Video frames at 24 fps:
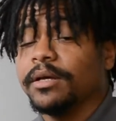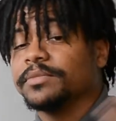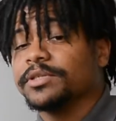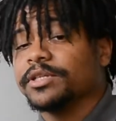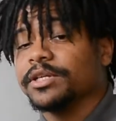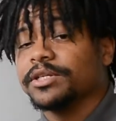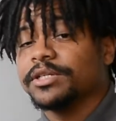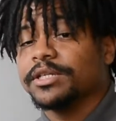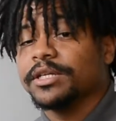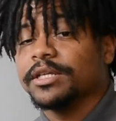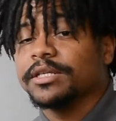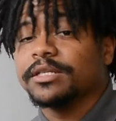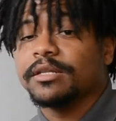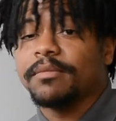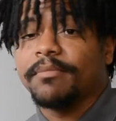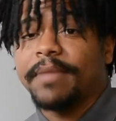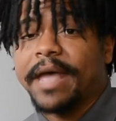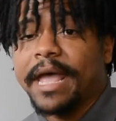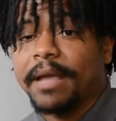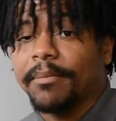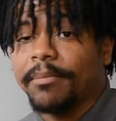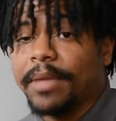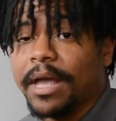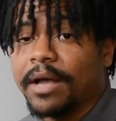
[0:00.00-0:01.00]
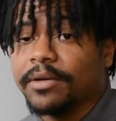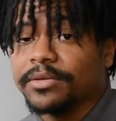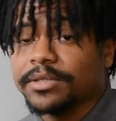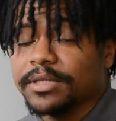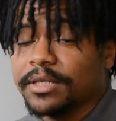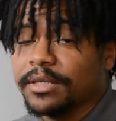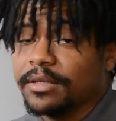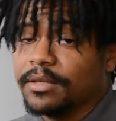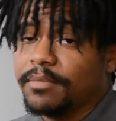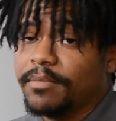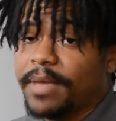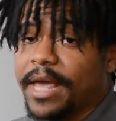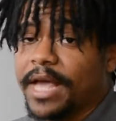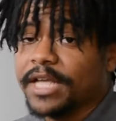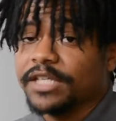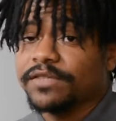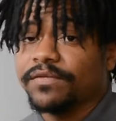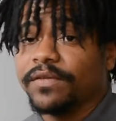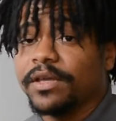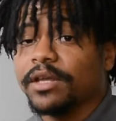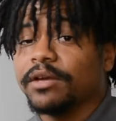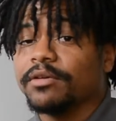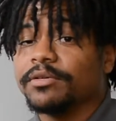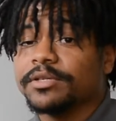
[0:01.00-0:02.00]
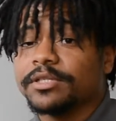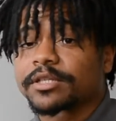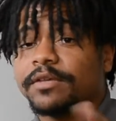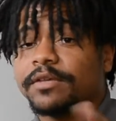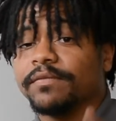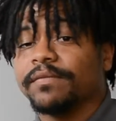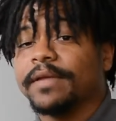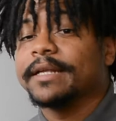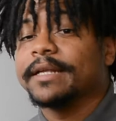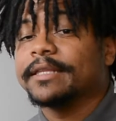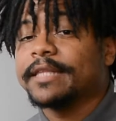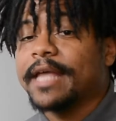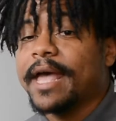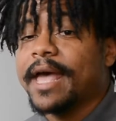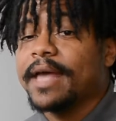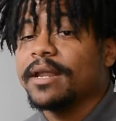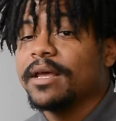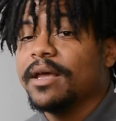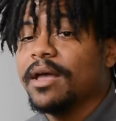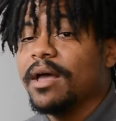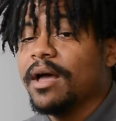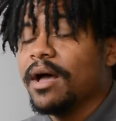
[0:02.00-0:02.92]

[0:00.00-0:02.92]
such as the Mag Bounce and the Mag Sphere and stuff that.